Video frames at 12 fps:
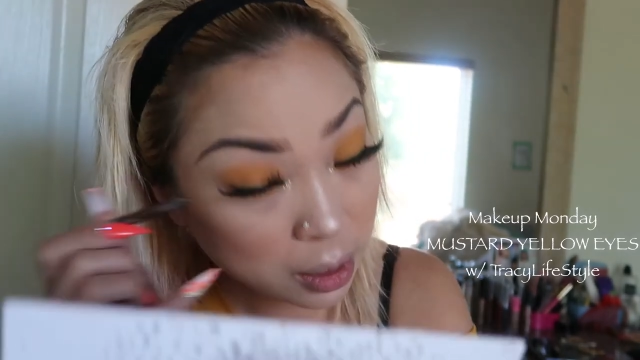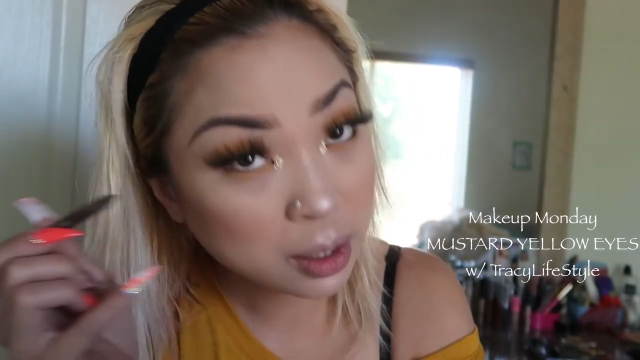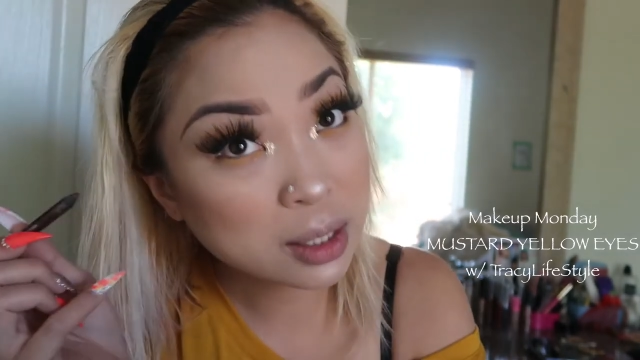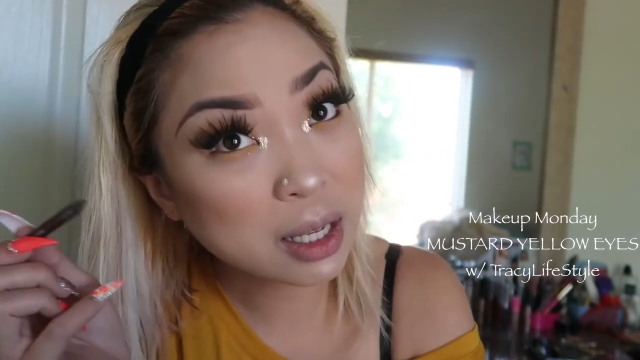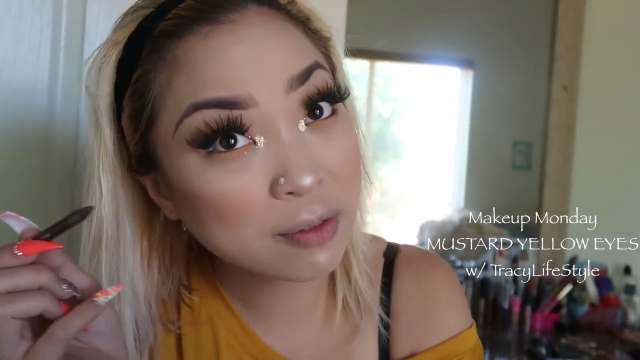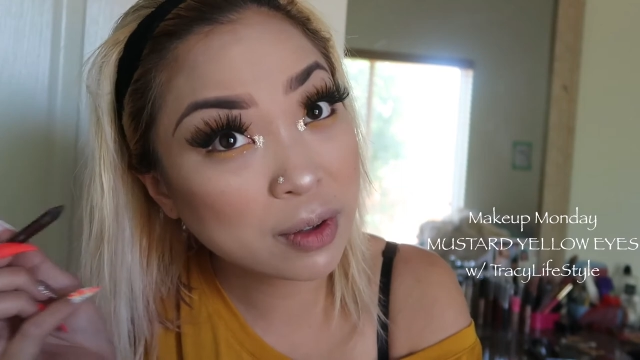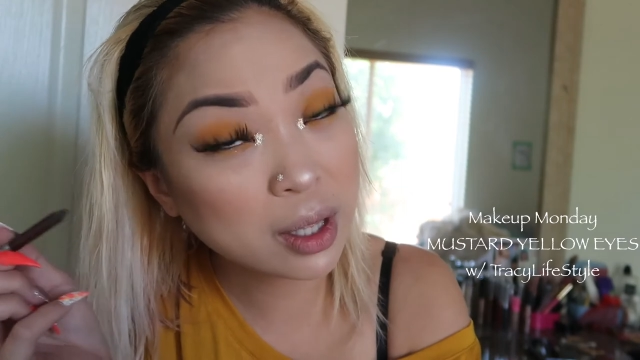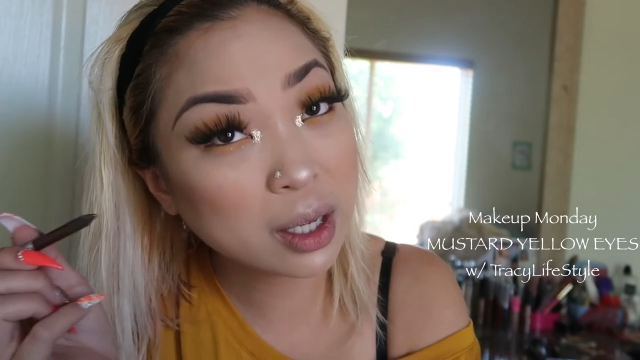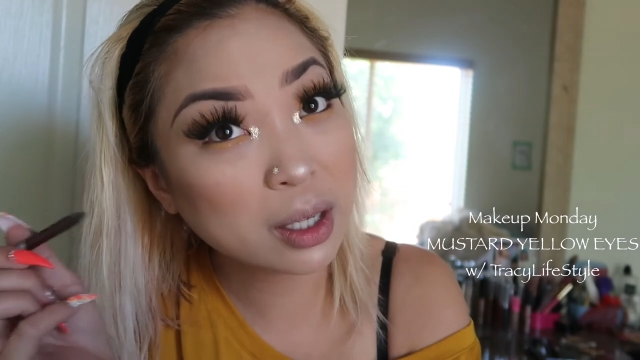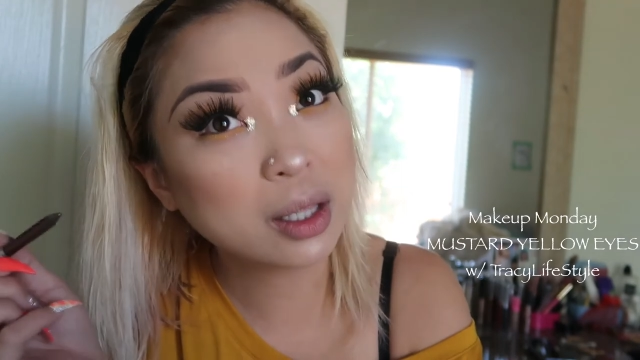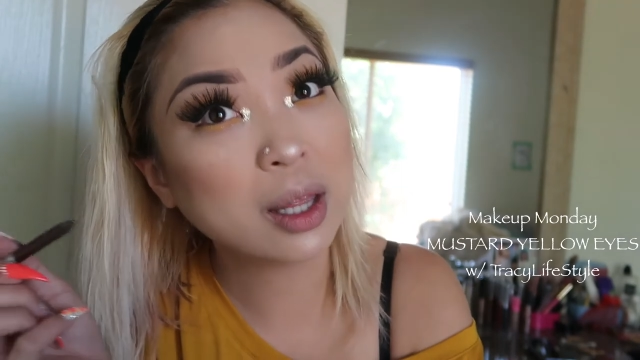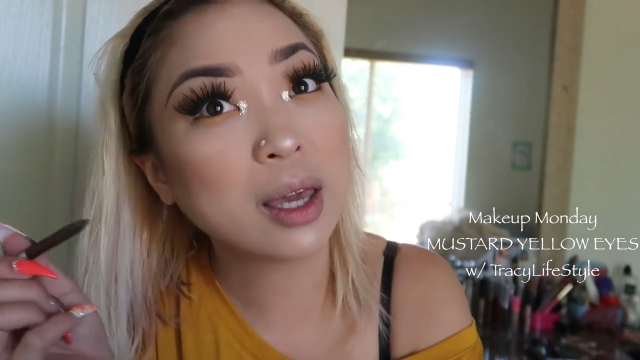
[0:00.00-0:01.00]
Cause I feel
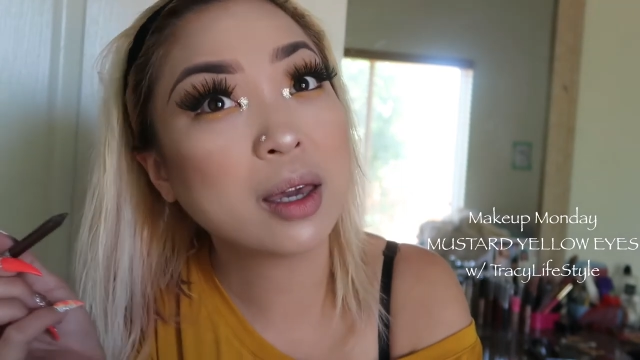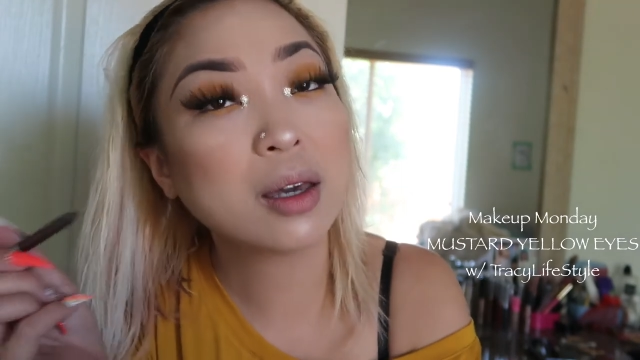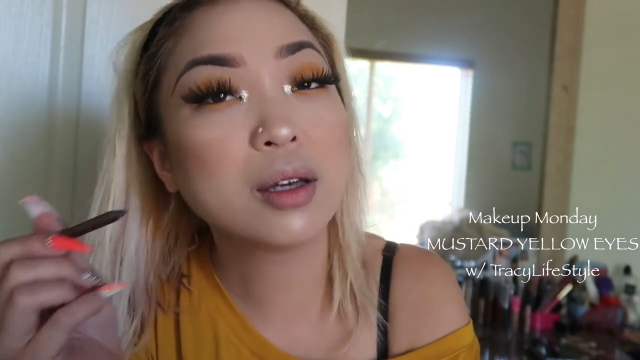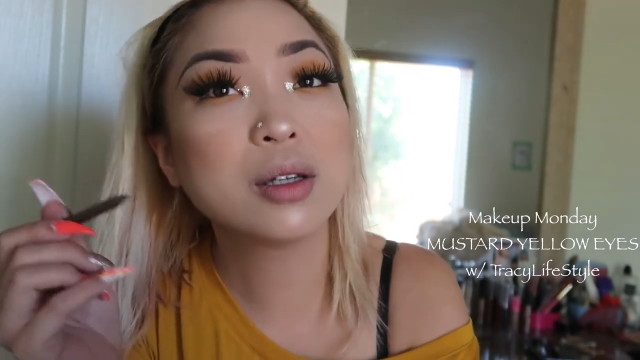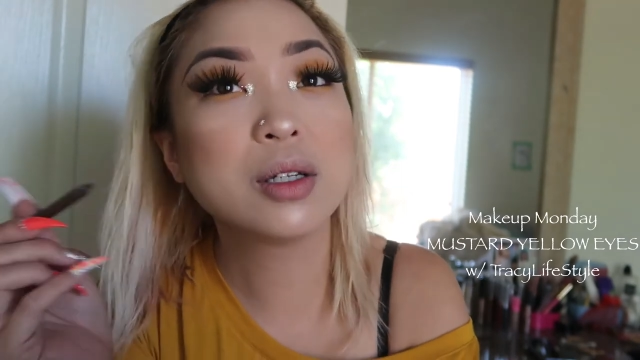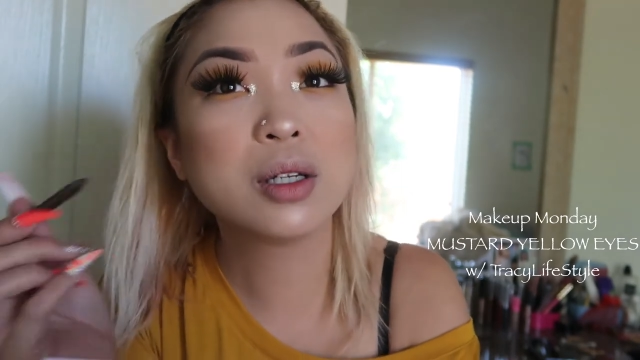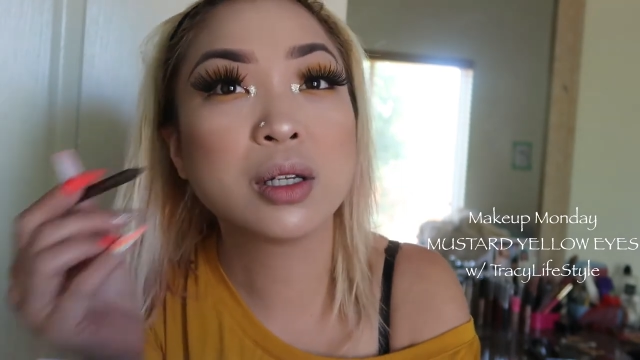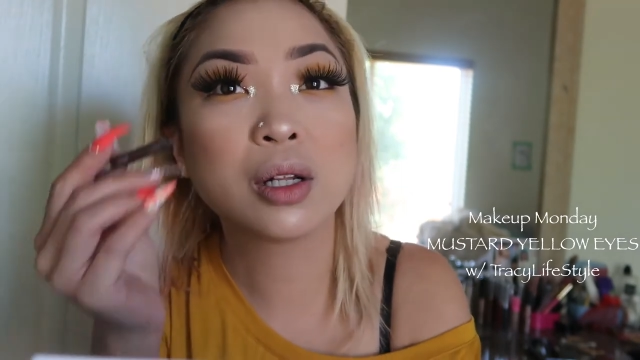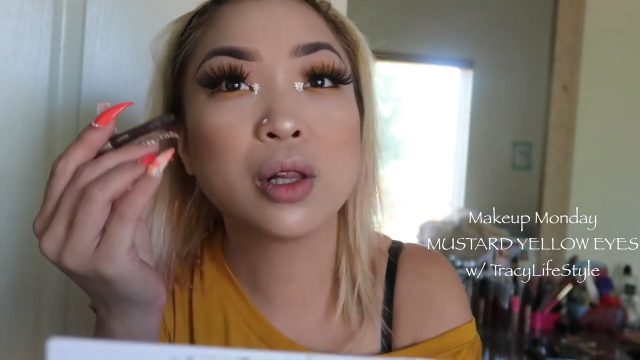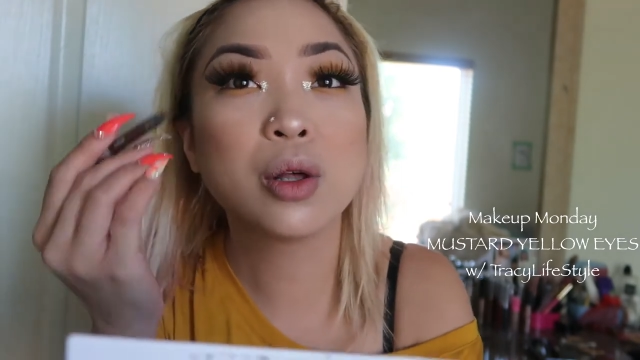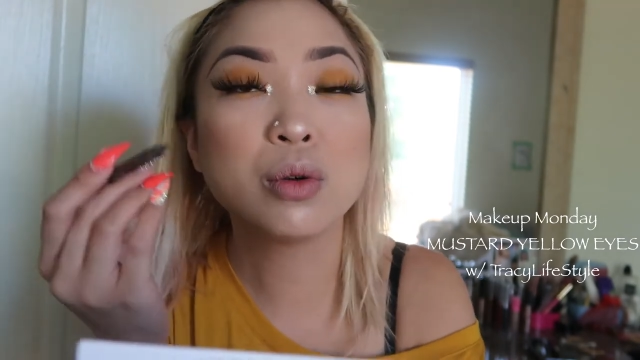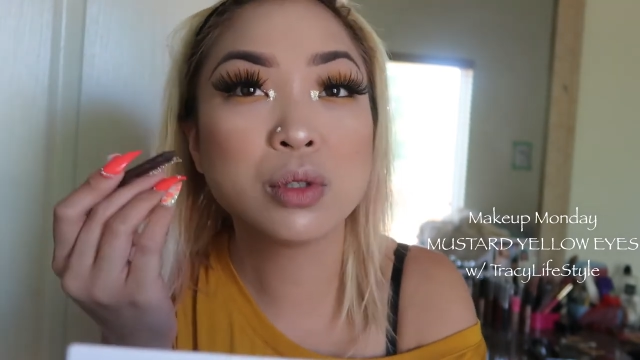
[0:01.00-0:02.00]
like it
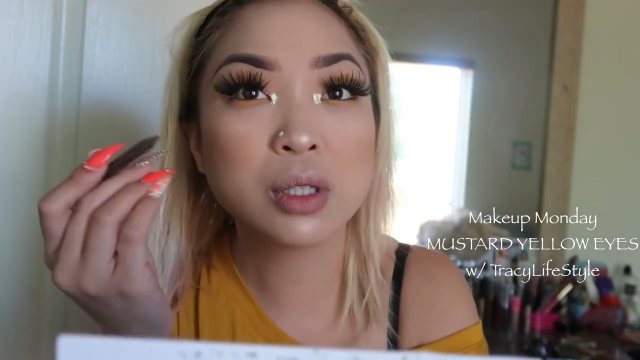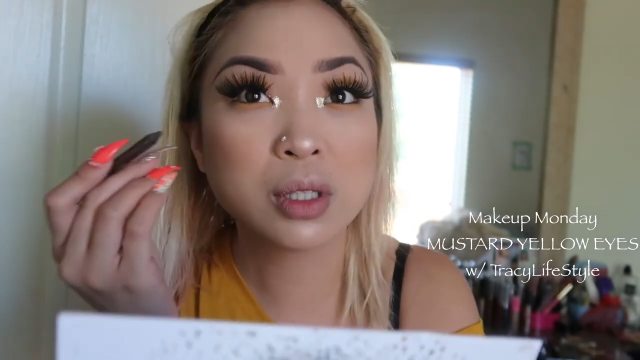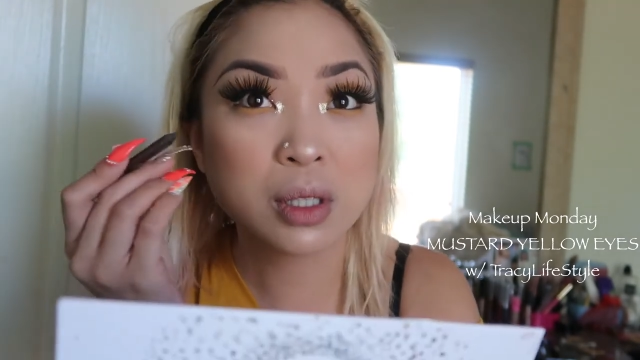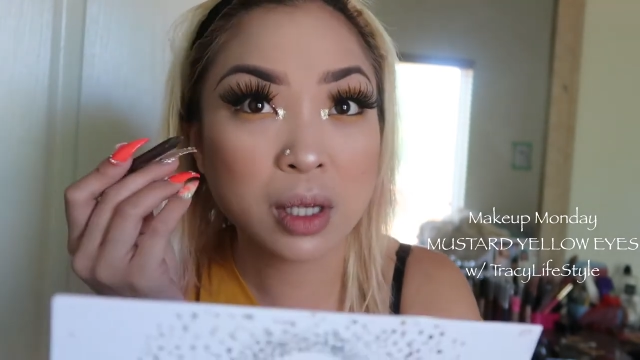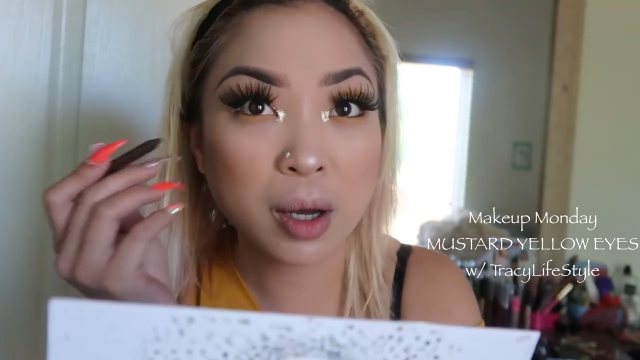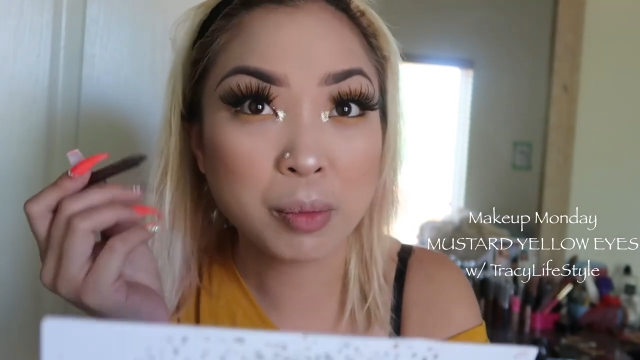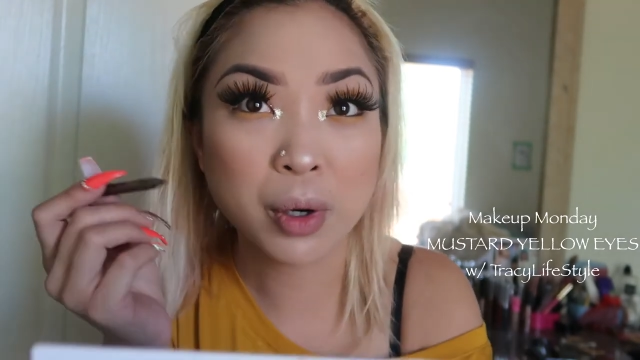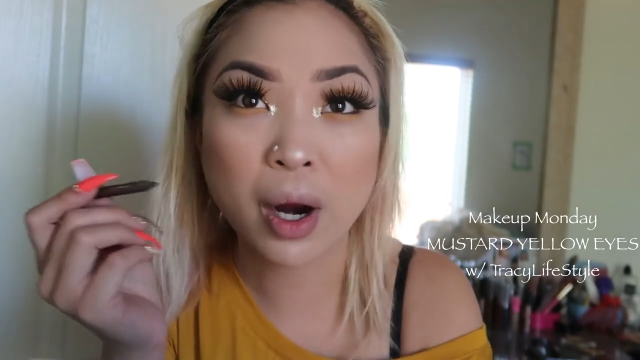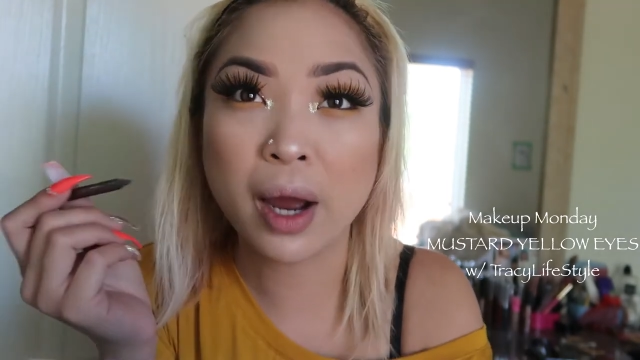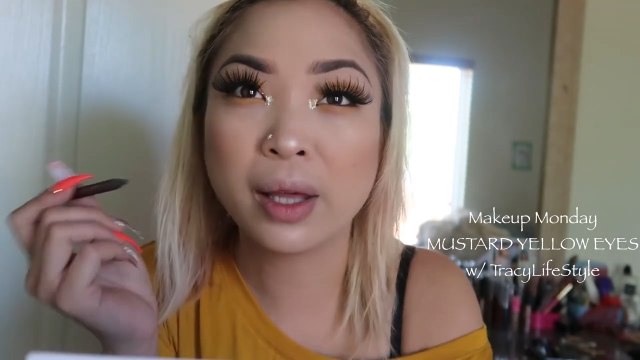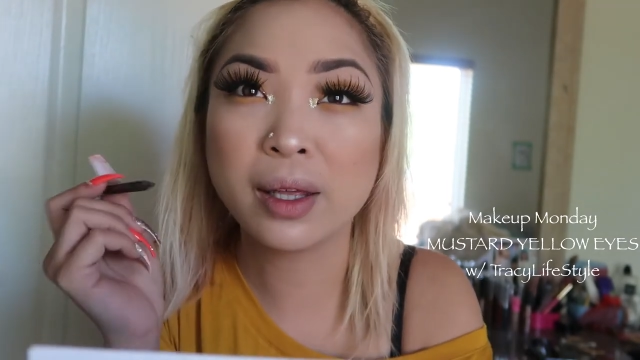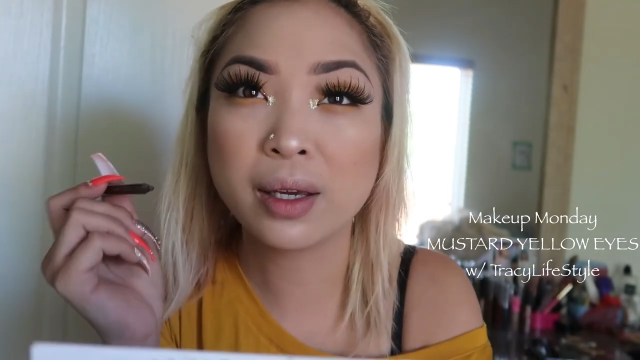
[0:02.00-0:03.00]
closes up your
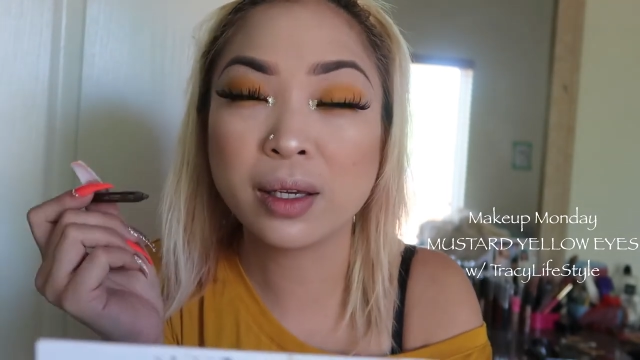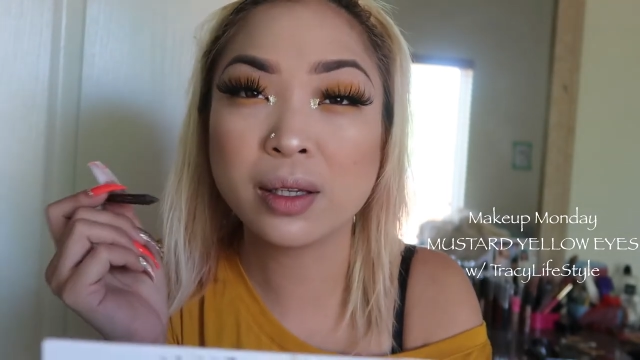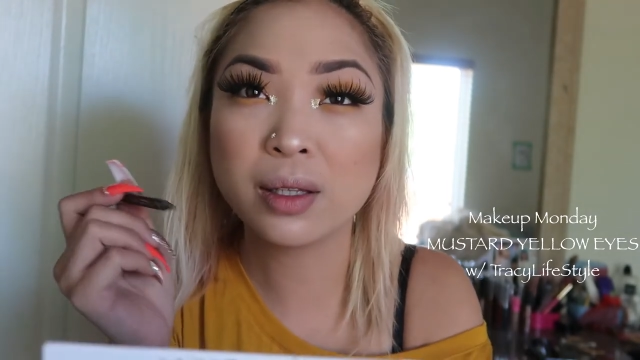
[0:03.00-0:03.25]
eye, like